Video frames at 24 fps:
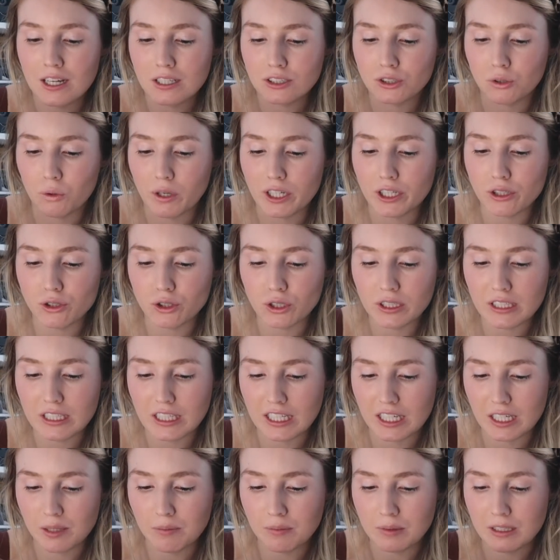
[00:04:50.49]
So I usually
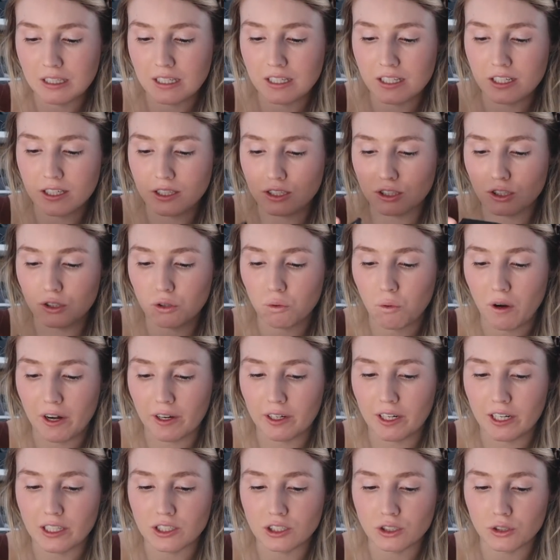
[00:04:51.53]
keep the
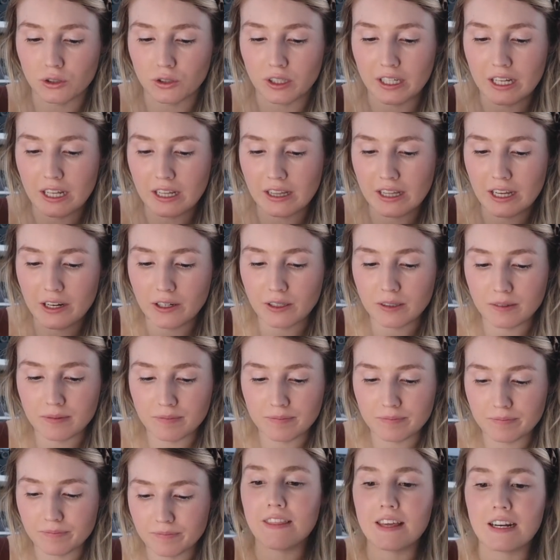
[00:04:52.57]
square insert in there.
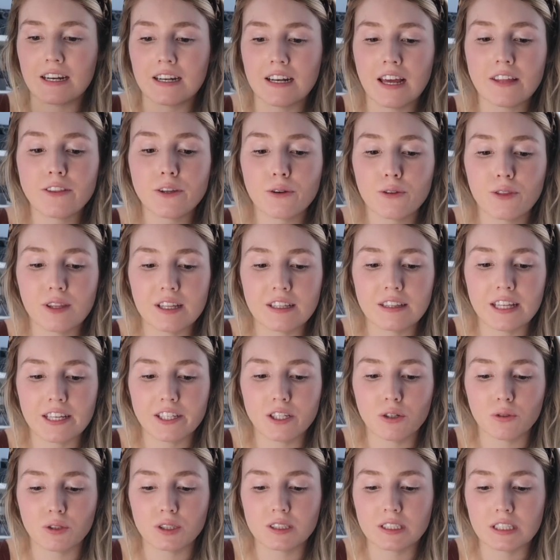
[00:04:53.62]
And then another thing that
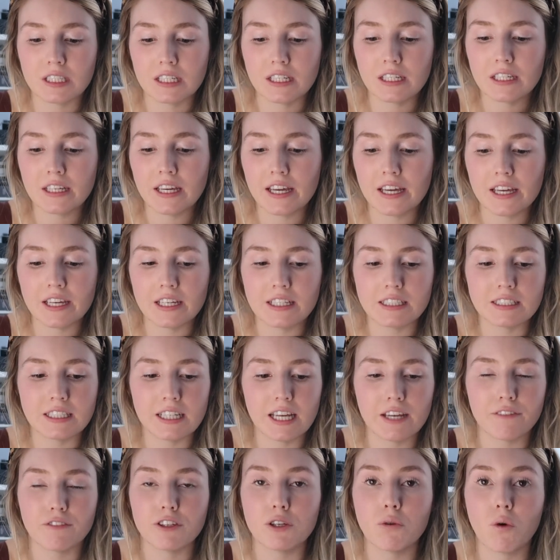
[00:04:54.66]
you'll see is
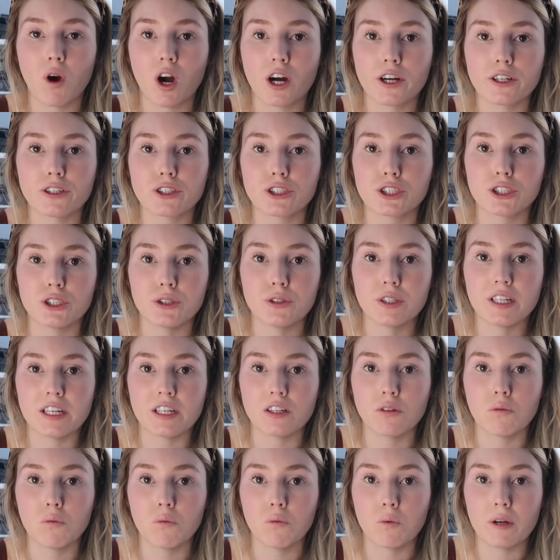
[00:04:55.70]
if you are
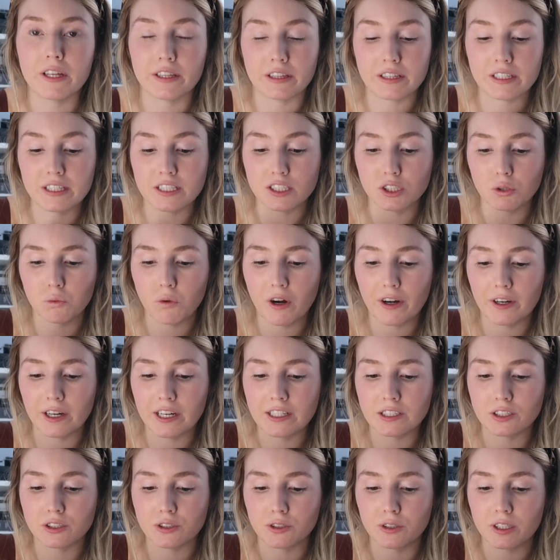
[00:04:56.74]
shooting with the square
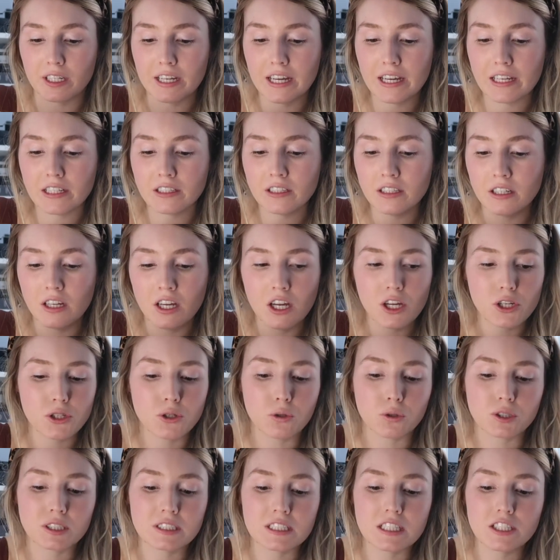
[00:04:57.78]
insert in,
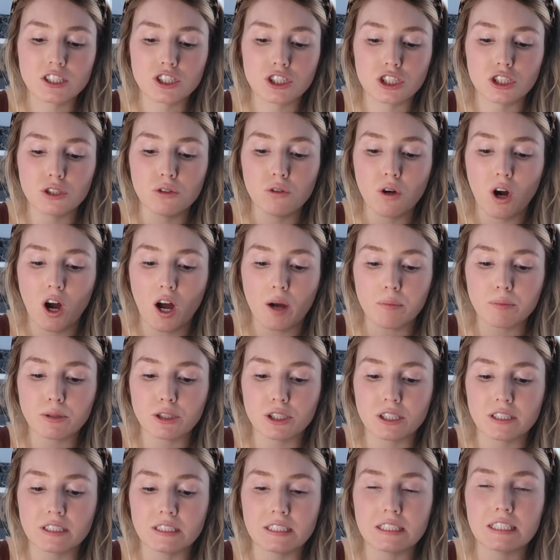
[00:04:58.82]
you'll see two
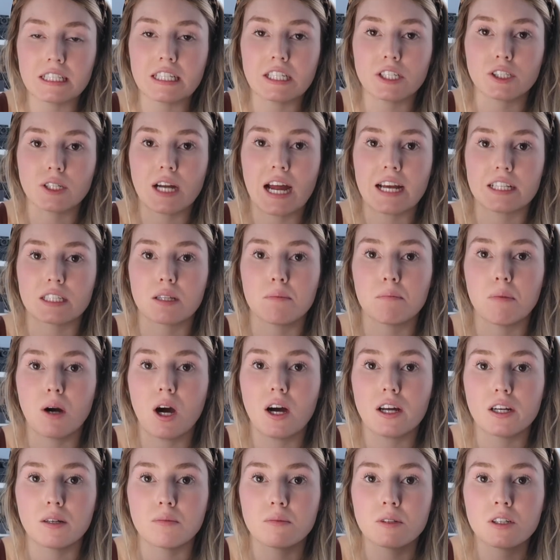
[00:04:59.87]
options here at the
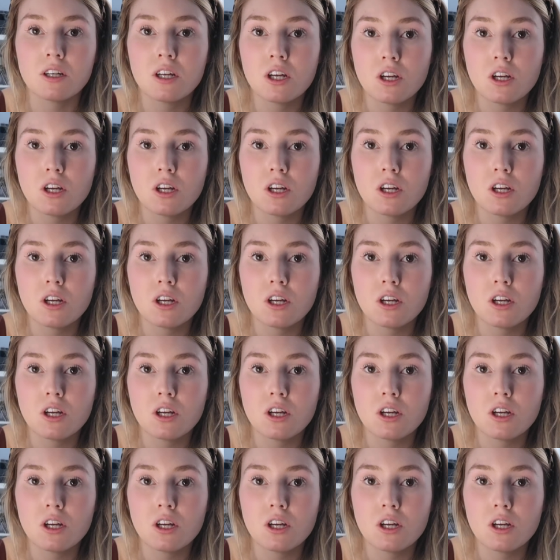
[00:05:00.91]
bottom.